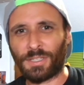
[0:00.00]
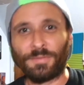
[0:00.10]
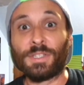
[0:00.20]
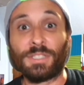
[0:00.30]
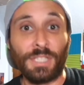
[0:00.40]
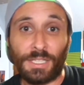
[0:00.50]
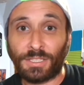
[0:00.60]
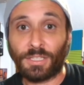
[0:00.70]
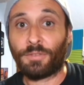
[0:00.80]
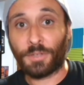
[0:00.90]
If he's
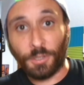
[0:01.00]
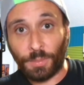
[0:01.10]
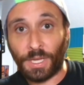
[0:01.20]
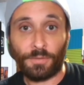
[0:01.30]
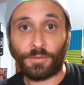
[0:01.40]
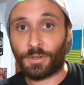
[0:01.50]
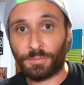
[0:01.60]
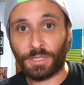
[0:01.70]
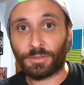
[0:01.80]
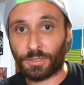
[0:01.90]
nice enough, he'll pay for your
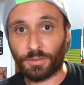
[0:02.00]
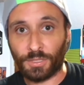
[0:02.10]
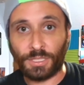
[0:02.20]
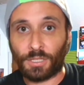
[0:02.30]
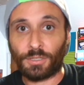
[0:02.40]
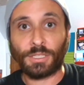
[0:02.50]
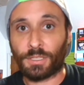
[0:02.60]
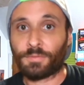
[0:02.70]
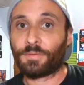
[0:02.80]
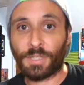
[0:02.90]
meal, too. Let's all just
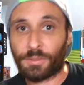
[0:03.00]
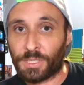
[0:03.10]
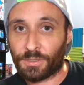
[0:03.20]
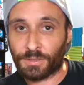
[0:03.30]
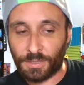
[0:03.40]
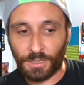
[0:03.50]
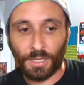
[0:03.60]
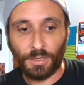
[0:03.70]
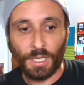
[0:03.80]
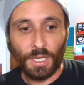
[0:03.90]
get free meals, you
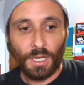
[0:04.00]
know?